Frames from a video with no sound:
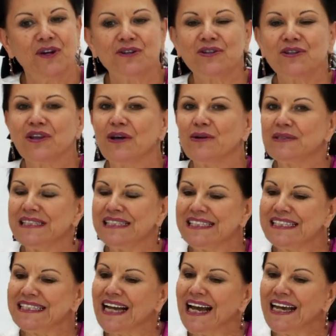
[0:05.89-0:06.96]
to those
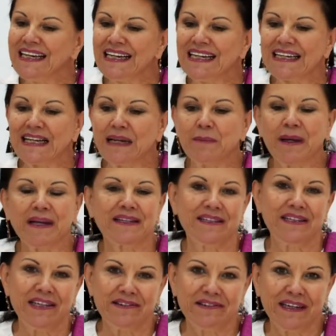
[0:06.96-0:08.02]
tiny little
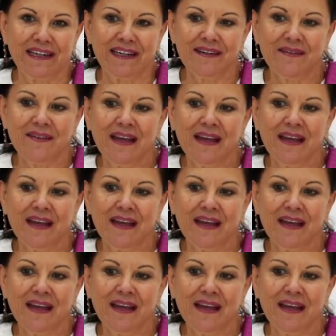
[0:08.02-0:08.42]
bacteria